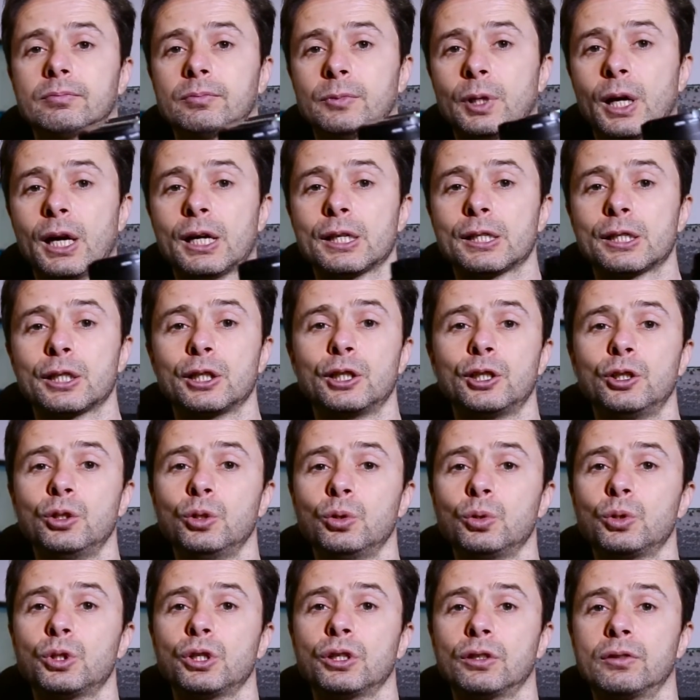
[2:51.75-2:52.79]
That's a
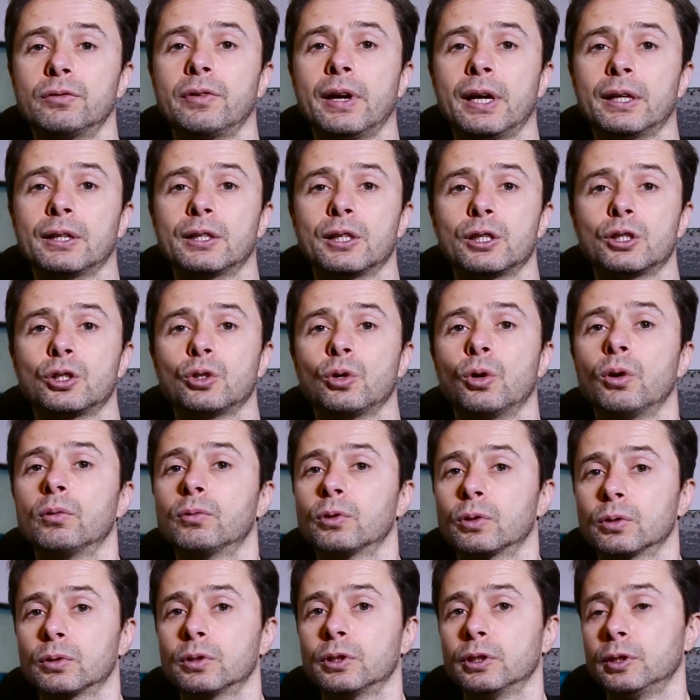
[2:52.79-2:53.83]
huge advantage
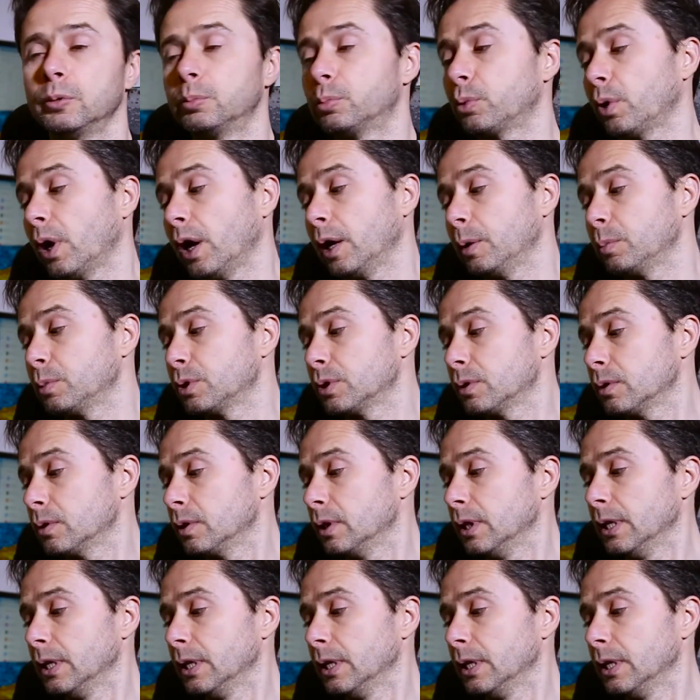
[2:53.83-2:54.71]
over the primes.